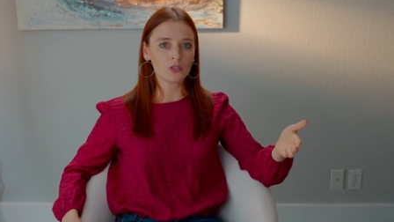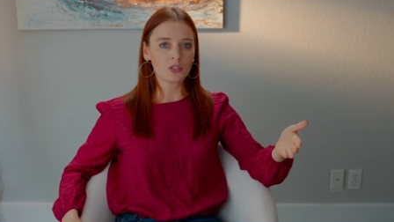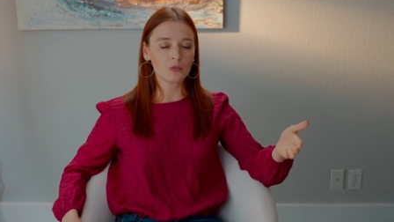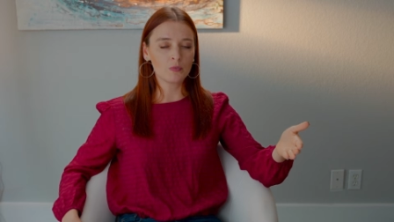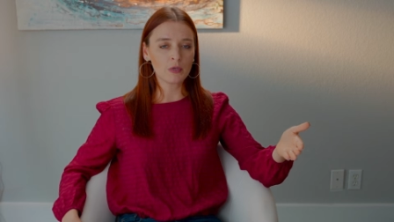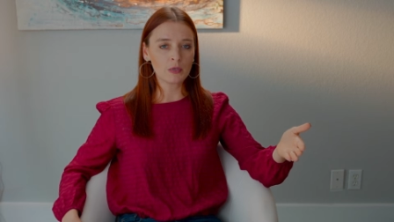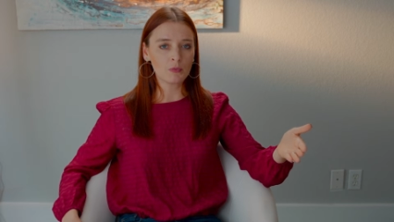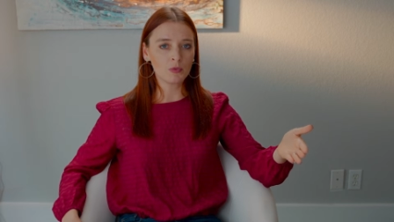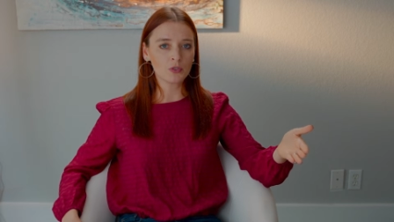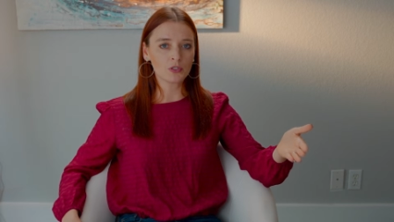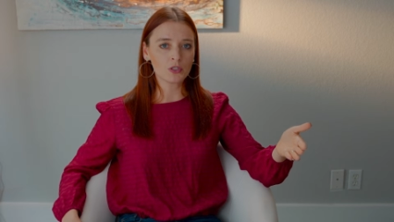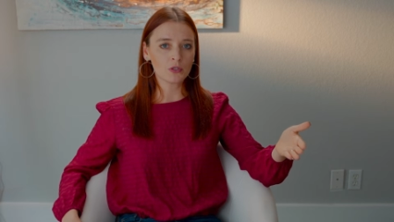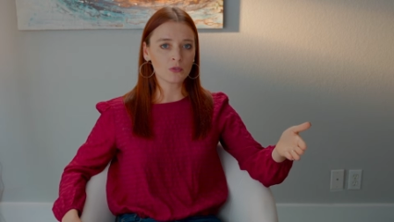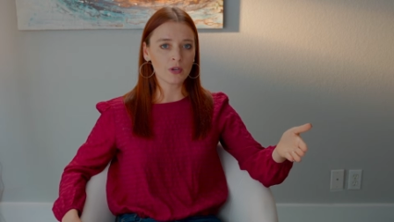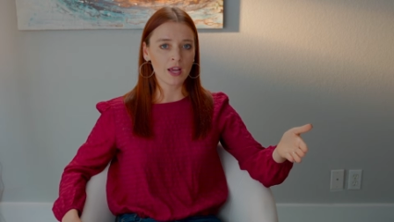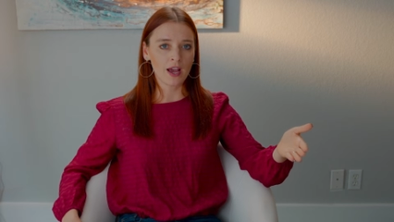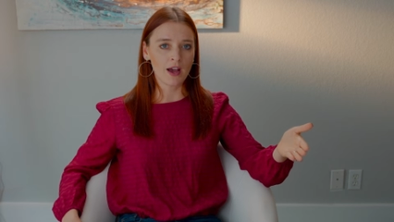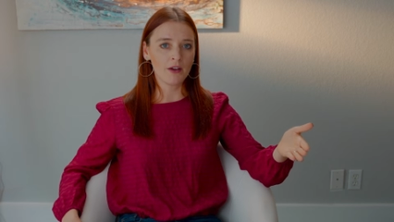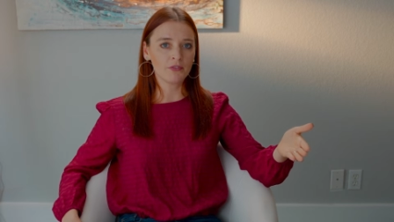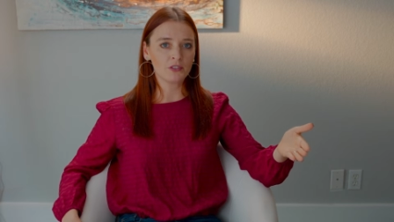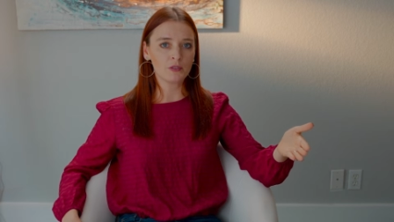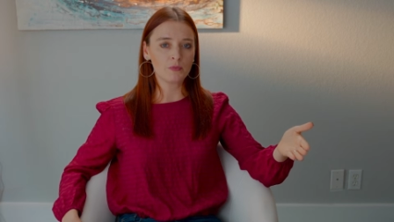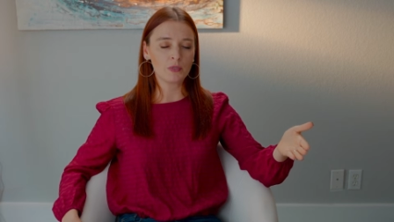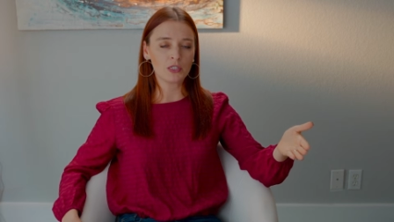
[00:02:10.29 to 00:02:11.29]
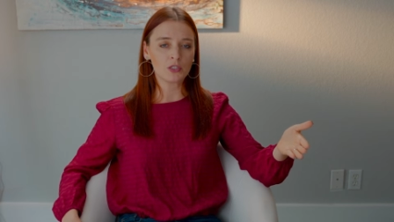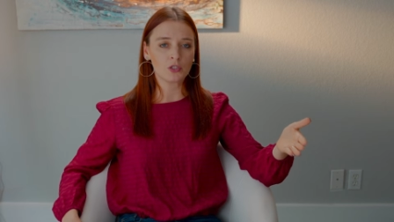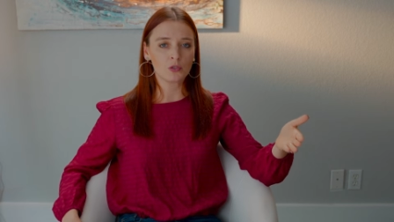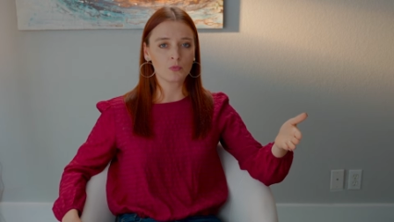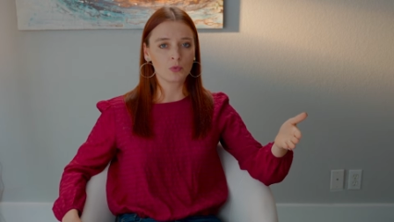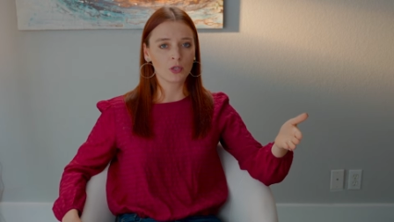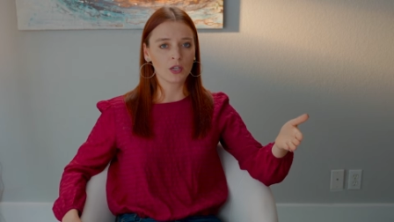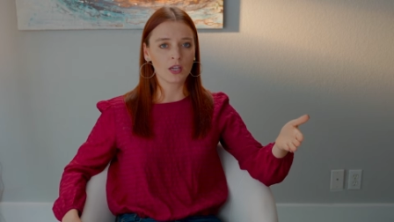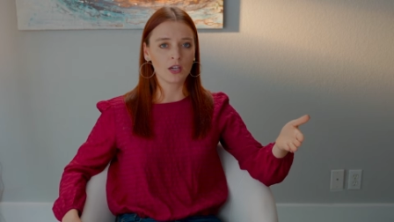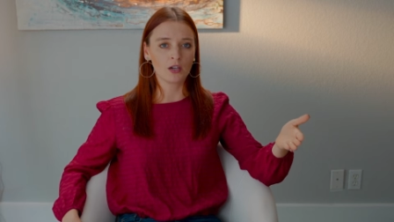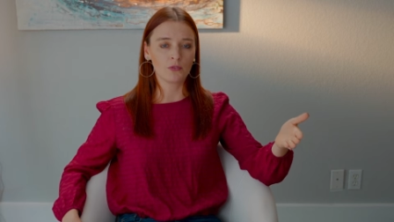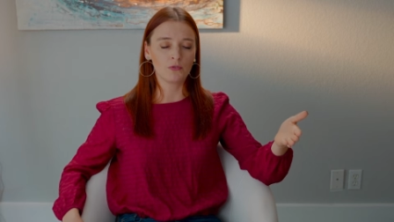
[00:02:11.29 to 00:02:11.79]
so people don't have to be
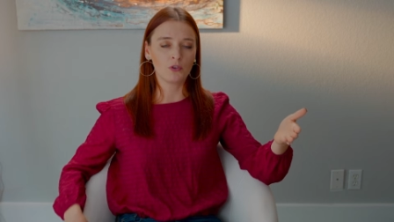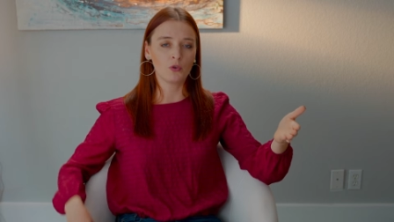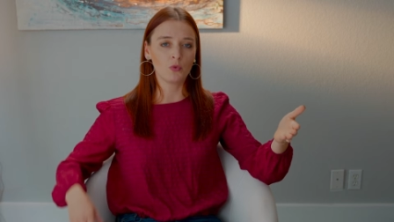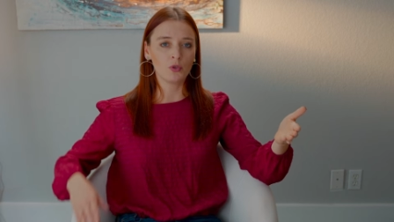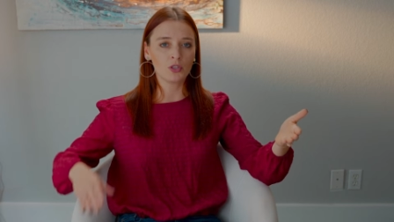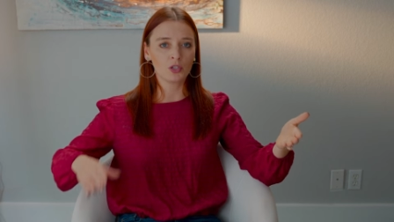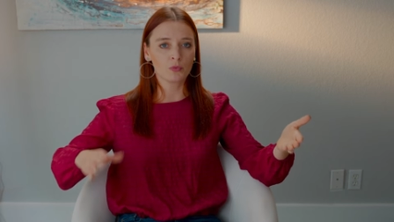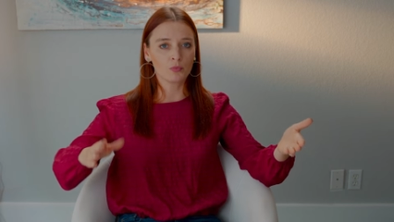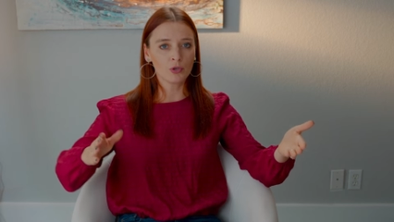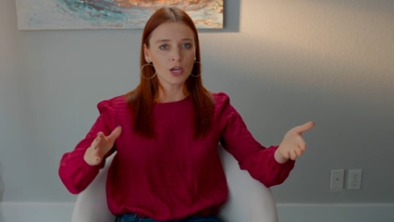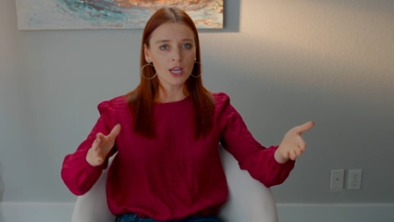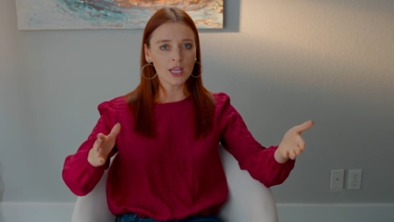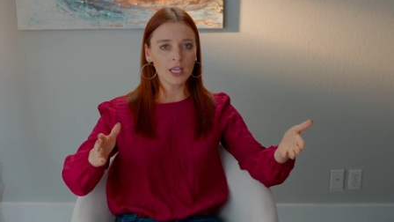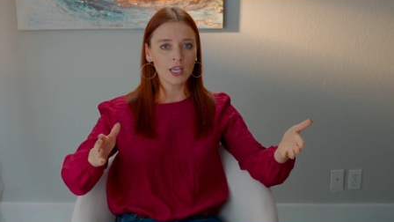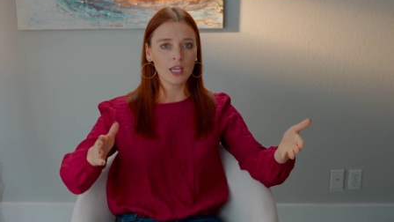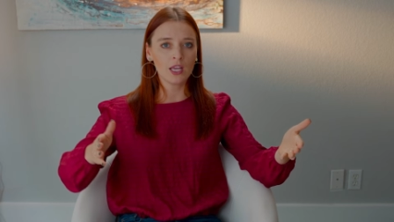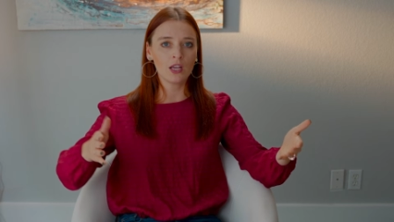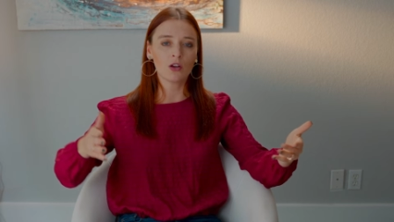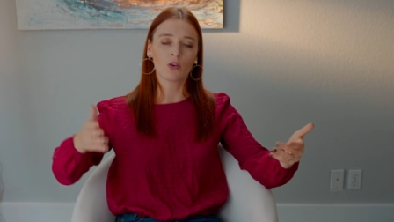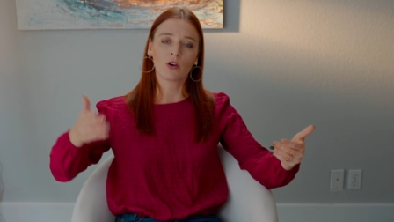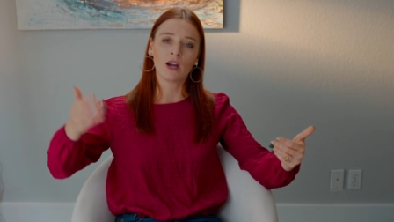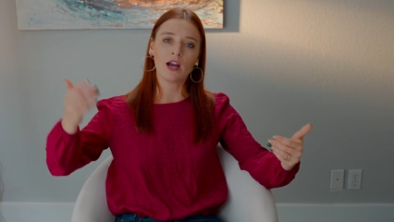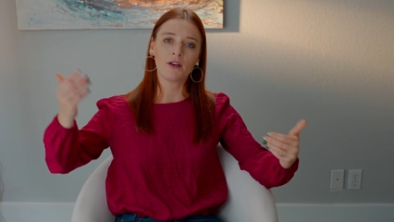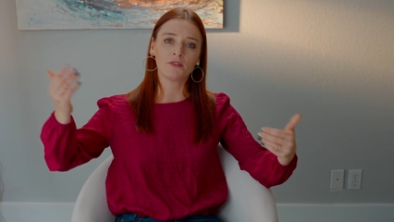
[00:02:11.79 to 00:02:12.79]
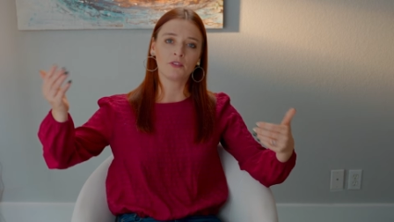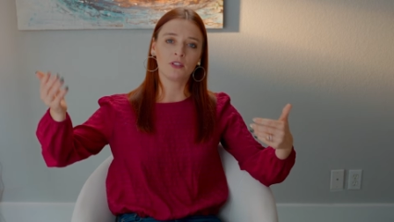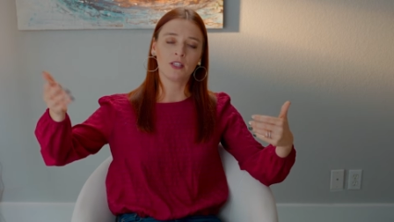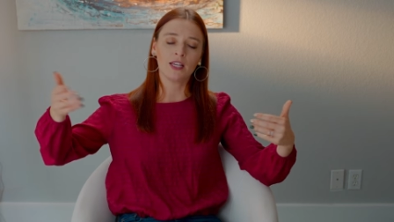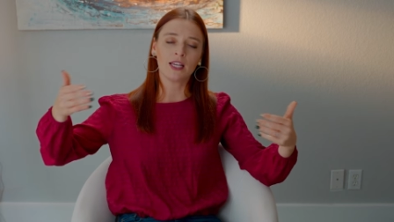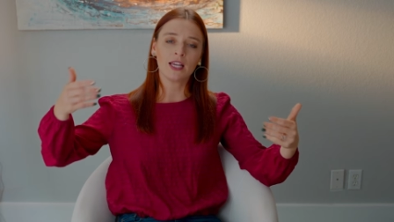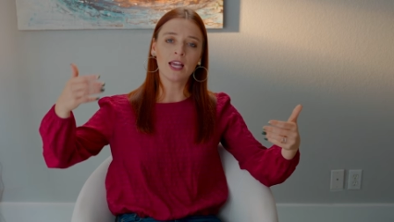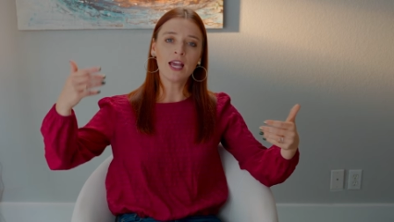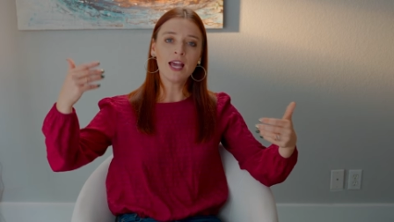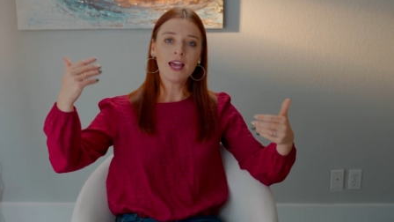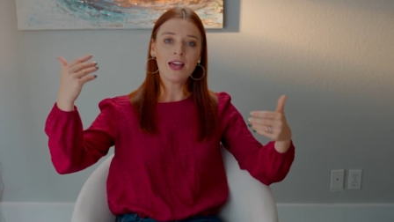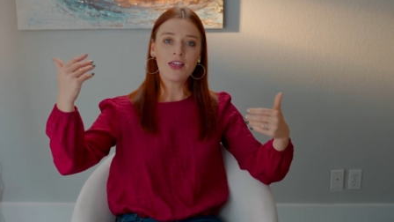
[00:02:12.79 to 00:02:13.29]
super careful when they're braking or have to
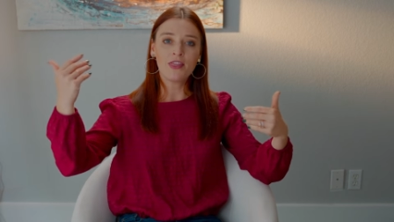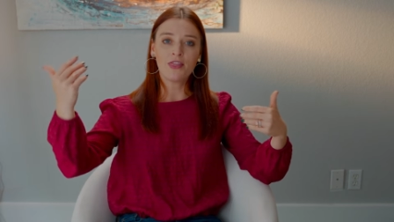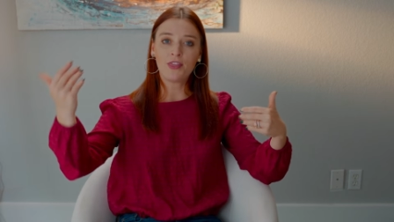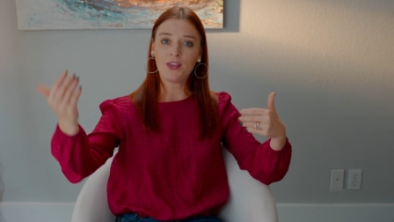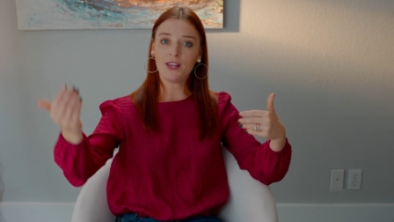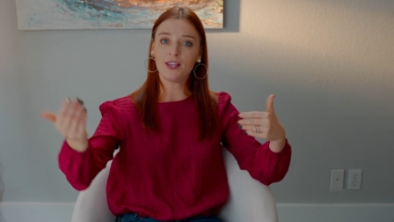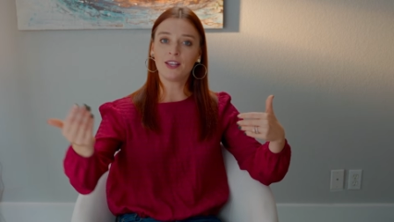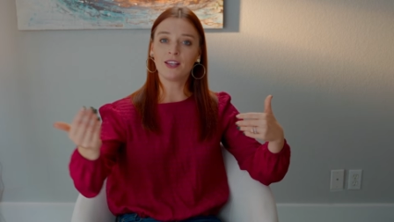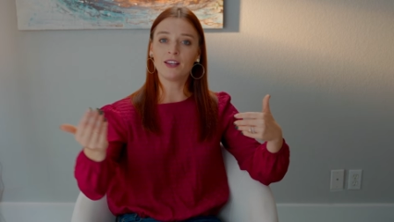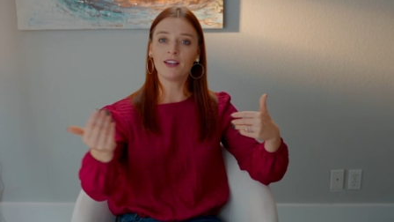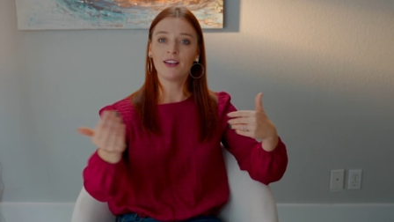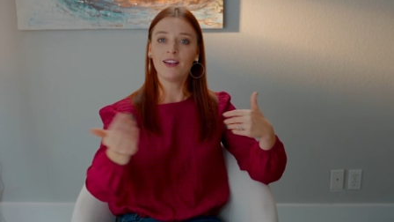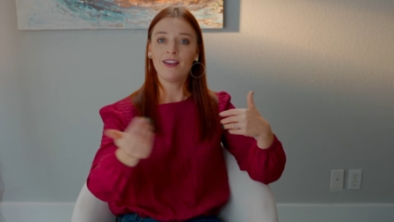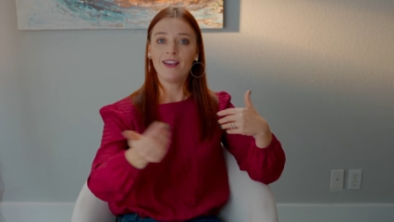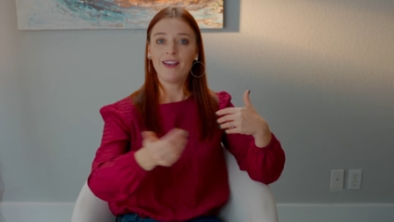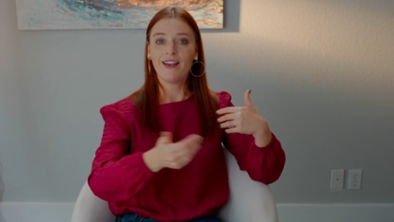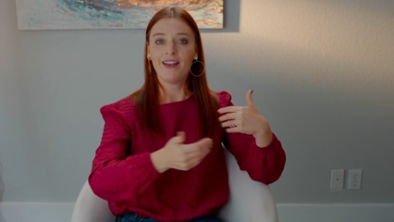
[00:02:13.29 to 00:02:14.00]
like think